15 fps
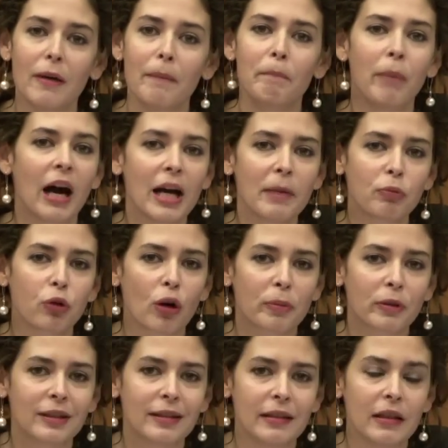buy
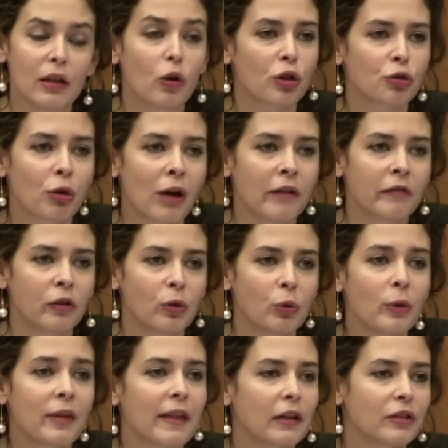property or travel
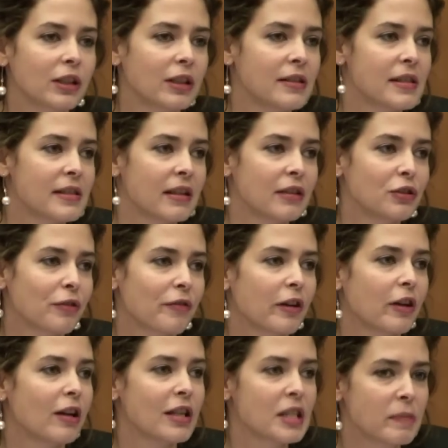without the consent of their
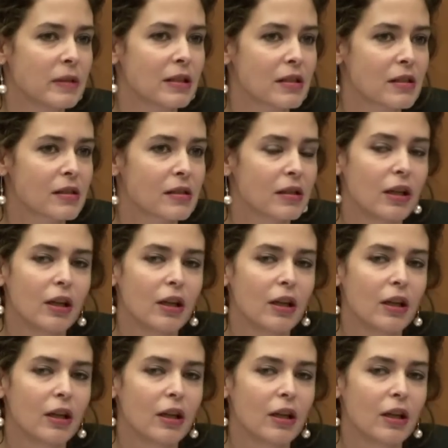husbands.